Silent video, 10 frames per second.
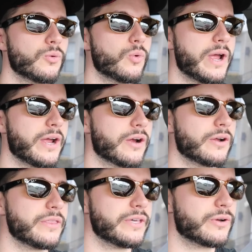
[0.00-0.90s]

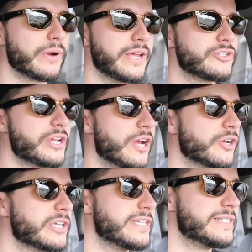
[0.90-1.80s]
where the Grand
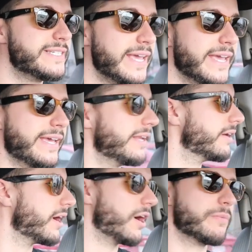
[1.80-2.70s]
Cherokee did.
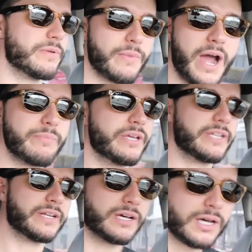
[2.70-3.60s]
Um, in my
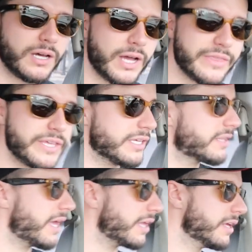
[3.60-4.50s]
opinion, I think
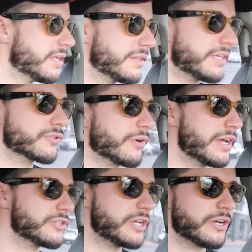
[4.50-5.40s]
that this
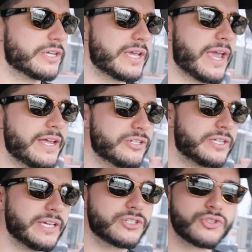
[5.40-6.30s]
Grand Cherokee
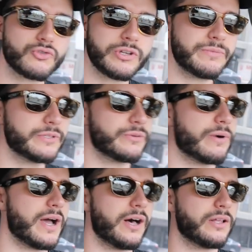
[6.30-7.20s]
aged extremely
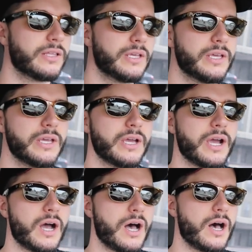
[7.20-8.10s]
well.
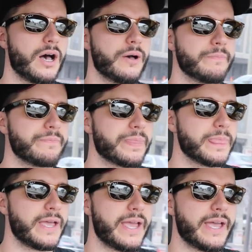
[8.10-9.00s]

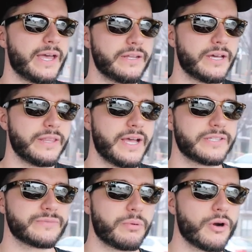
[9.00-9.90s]
Um, and uh,
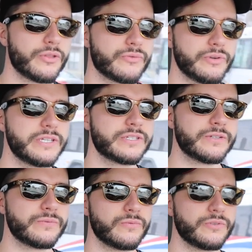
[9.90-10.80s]
that's part of the
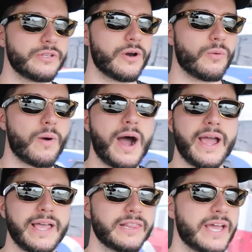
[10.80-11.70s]
reason you know
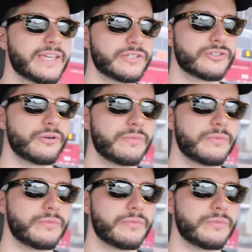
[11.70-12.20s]
why I like it so